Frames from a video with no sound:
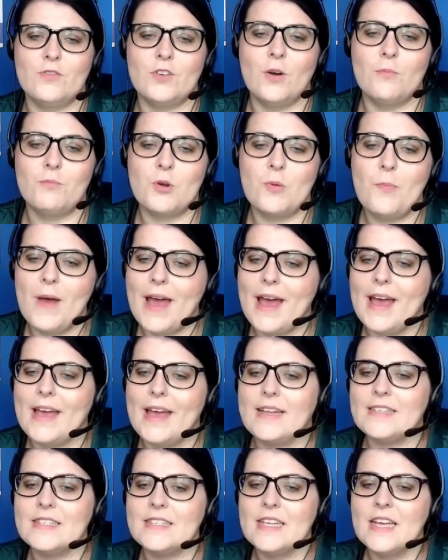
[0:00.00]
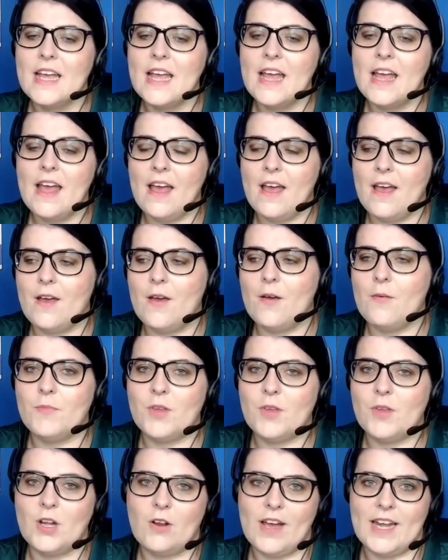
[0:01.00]
got prepared,
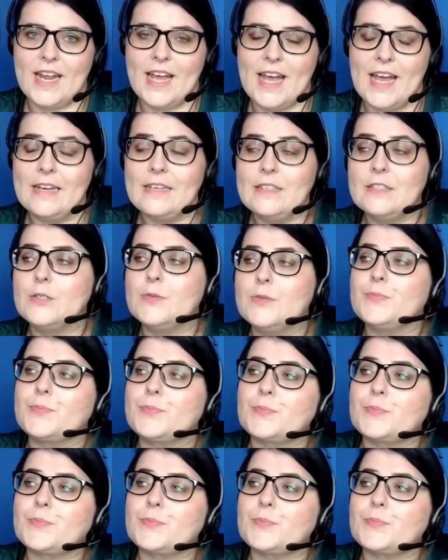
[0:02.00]
at hand.